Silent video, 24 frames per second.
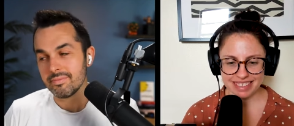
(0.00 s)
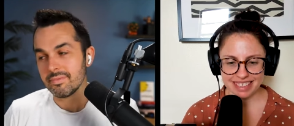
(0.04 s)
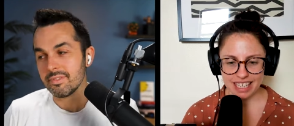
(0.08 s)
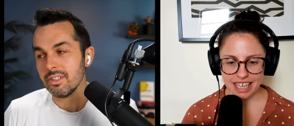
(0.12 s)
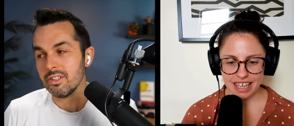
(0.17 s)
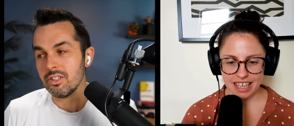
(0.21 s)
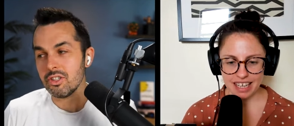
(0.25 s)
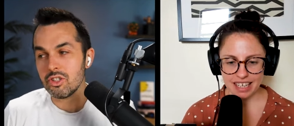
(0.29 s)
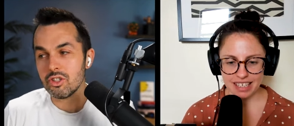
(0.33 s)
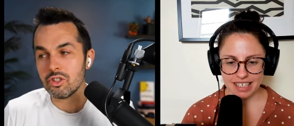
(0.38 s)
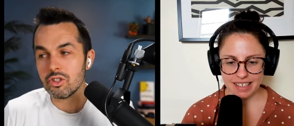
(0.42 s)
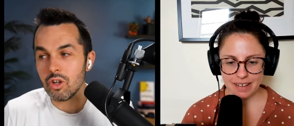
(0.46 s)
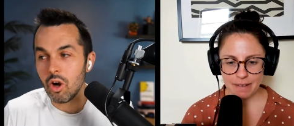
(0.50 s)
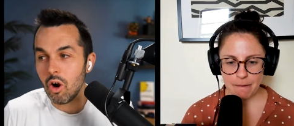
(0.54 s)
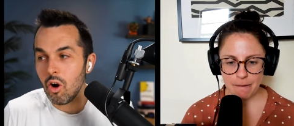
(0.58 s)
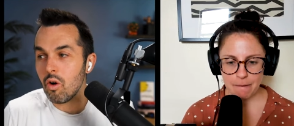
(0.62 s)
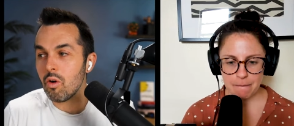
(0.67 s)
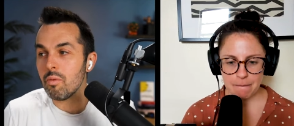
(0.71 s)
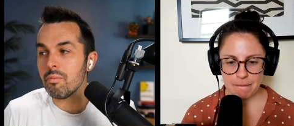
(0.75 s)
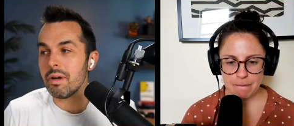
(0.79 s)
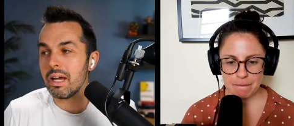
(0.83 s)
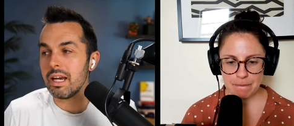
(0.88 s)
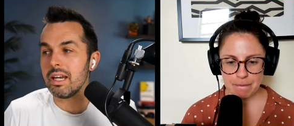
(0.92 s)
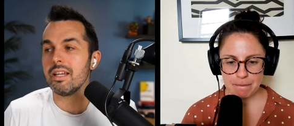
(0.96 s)

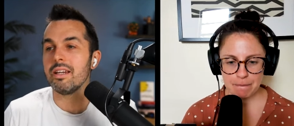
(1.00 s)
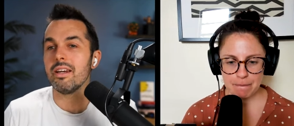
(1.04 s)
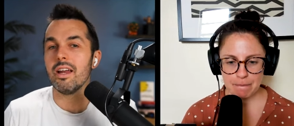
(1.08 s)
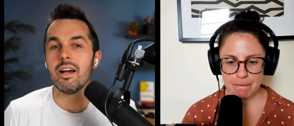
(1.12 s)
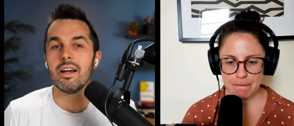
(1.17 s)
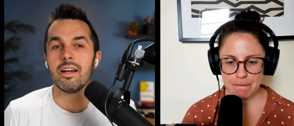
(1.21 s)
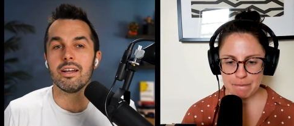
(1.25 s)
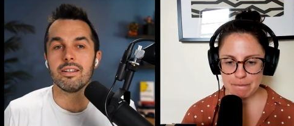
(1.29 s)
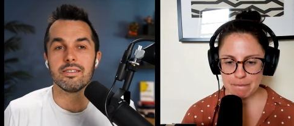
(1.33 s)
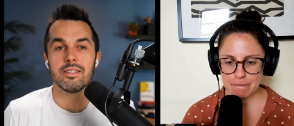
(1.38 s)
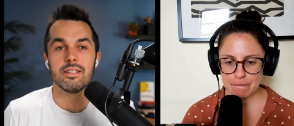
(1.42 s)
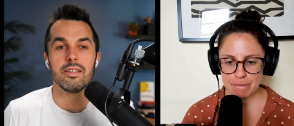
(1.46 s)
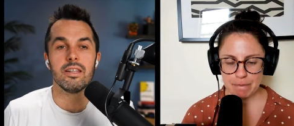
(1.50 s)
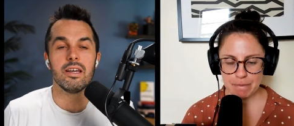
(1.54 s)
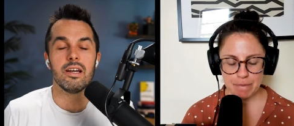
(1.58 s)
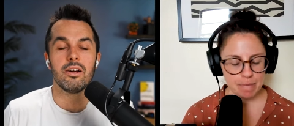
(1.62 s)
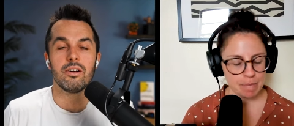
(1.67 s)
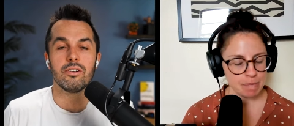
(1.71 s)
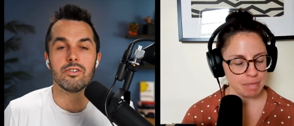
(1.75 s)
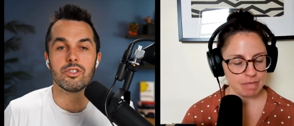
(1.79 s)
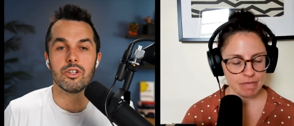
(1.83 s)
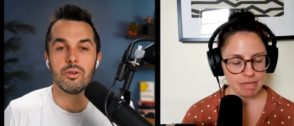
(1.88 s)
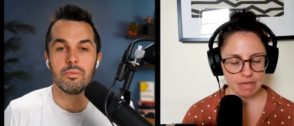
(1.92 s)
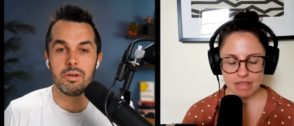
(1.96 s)
Speaker 1: So many nuggets in
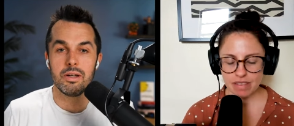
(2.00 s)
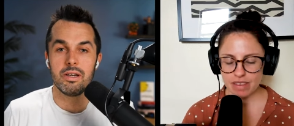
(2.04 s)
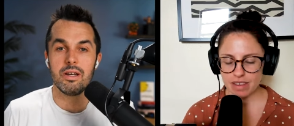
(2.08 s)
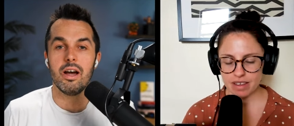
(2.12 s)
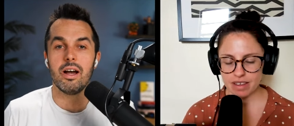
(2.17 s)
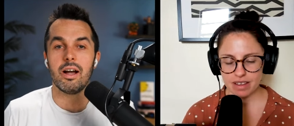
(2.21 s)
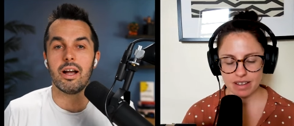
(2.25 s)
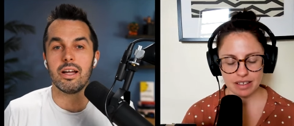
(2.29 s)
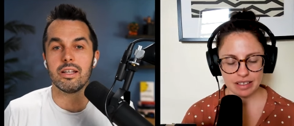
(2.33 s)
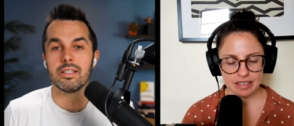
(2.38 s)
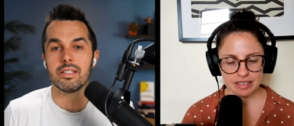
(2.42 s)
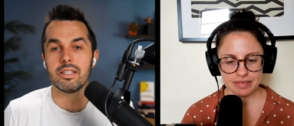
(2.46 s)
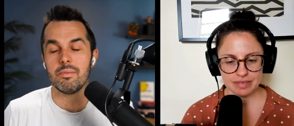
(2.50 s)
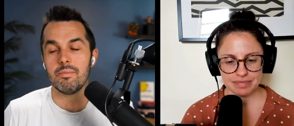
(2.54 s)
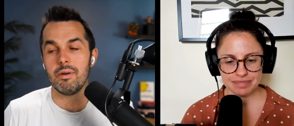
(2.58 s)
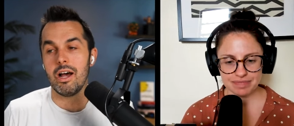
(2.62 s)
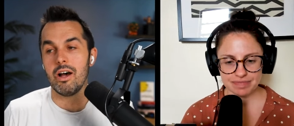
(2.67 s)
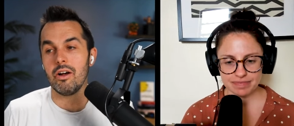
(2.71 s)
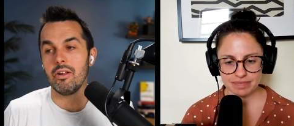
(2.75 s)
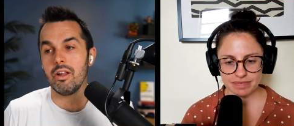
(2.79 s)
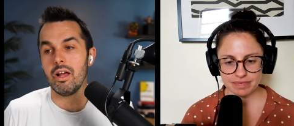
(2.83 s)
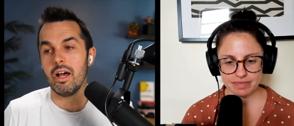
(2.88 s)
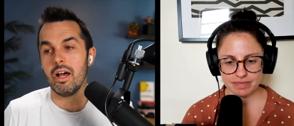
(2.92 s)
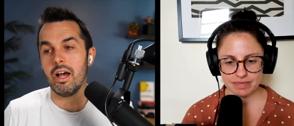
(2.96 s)
there. So many nuggets
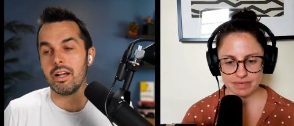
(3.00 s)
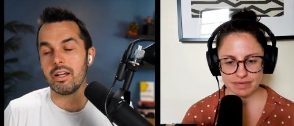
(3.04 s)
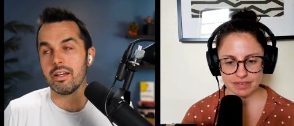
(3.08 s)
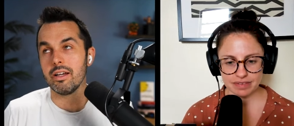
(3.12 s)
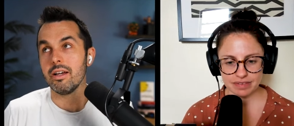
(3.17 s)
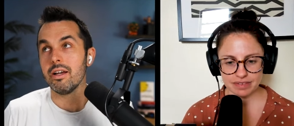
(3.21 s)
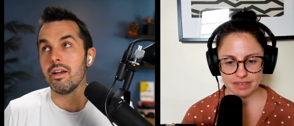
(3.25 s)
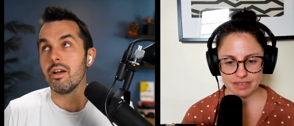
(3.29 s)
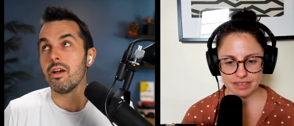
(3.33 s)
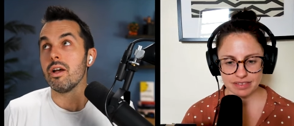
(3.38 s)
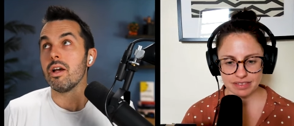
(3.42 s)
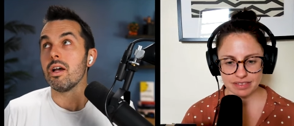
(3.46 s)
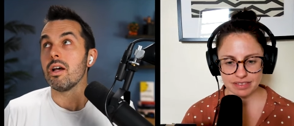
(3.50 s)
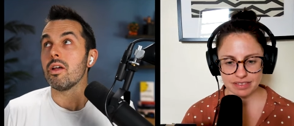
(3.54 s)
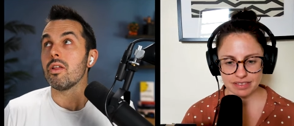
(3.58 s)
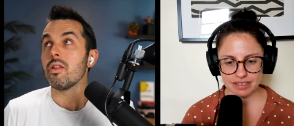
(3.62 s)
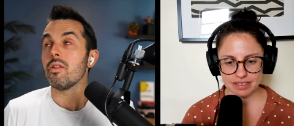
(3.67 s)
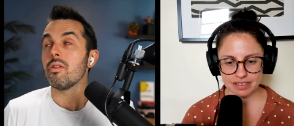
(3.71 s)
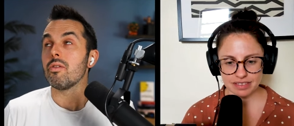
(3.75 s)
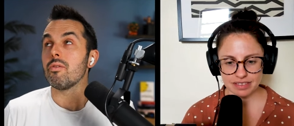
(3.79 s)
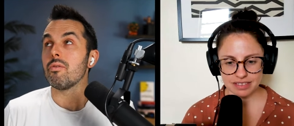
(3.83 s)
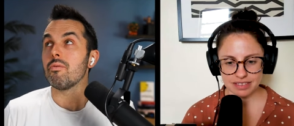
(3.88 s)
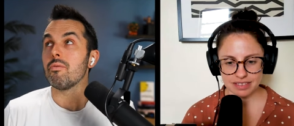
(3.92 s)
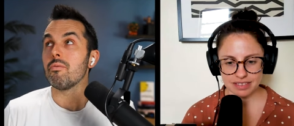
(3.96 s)
about like
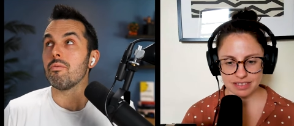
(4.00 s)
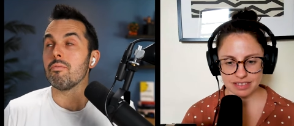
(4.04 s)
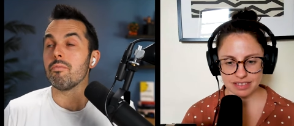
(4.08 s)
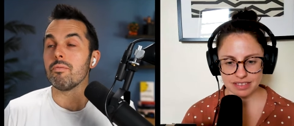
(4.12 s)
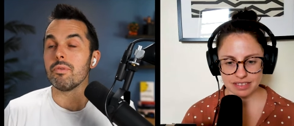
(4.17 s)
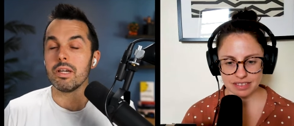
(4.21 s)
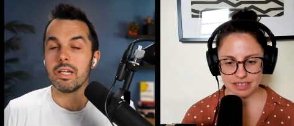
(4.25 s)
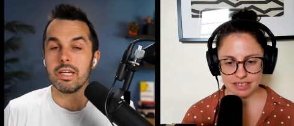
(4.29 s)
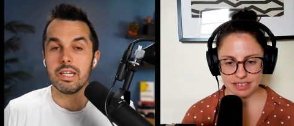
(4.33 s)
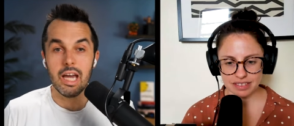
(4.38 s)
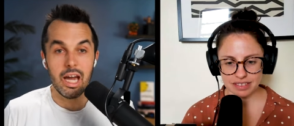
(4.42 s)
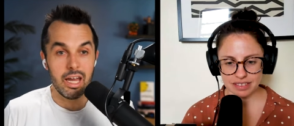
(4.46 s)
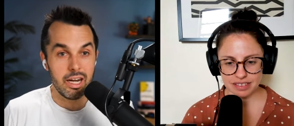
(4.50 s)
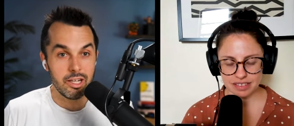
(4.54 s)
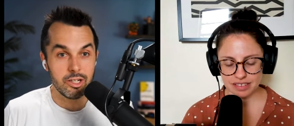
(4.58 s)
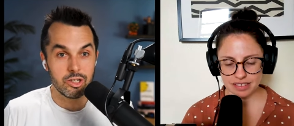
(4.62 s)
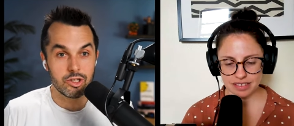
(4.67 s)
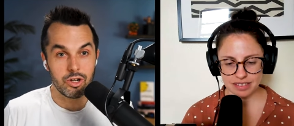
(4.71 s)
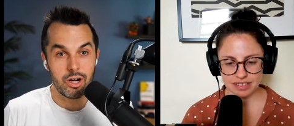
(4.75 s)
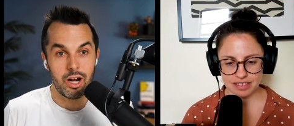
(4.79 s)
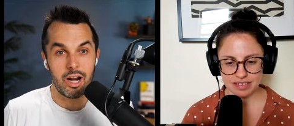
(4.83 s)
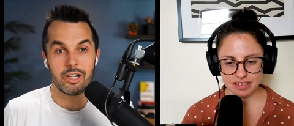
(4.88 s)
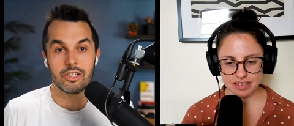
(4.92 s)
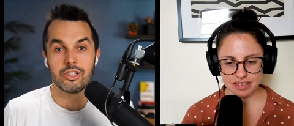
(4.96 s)
getting
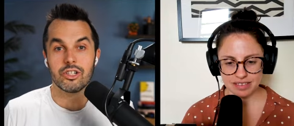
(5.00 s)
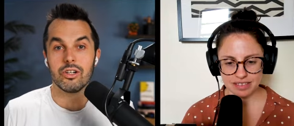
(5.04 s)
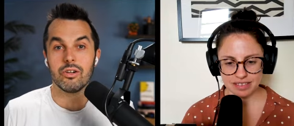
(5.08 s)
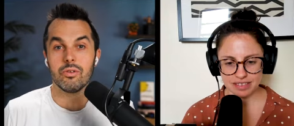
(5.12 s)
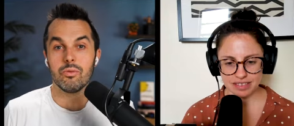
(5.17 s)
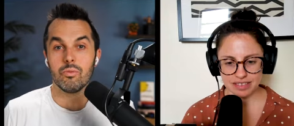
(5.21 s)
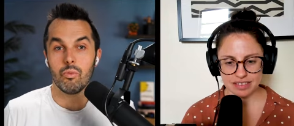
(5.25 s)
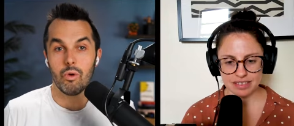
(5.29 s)
traction,